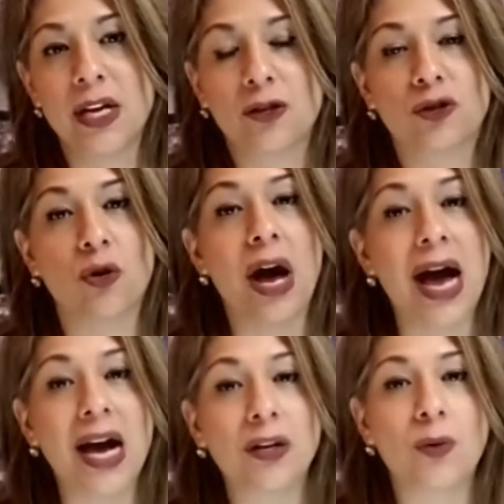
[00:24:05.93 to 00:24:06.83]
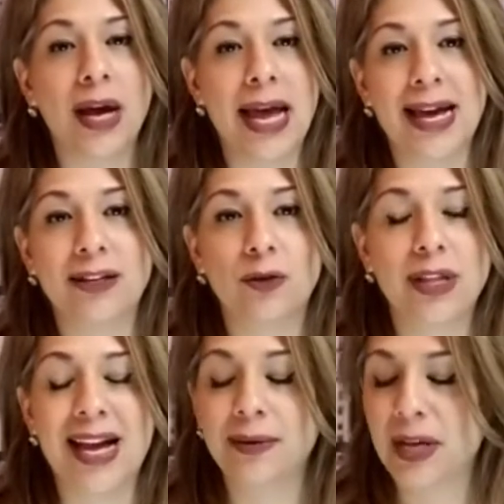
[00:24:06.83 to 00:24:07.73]
So how do I handle
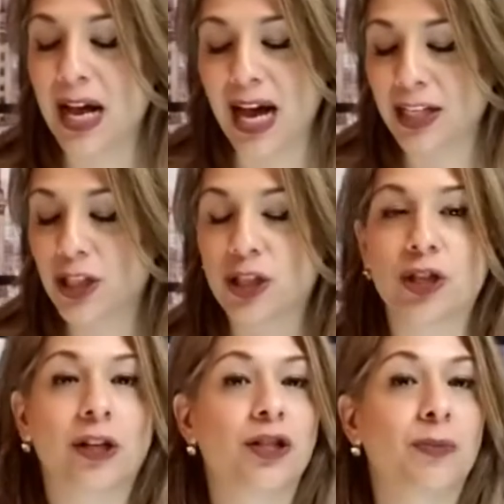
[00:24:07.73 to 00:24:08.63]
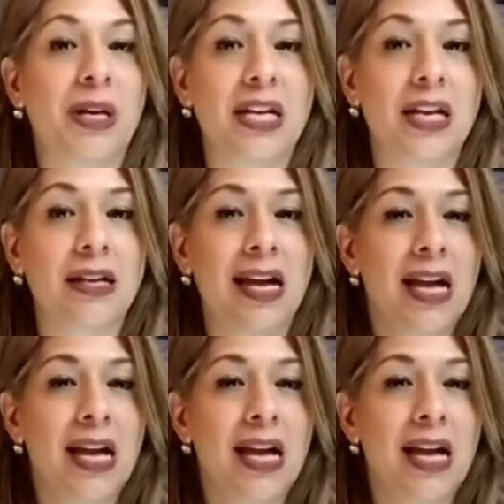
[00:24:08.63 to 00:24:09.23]
that? I just start speaking.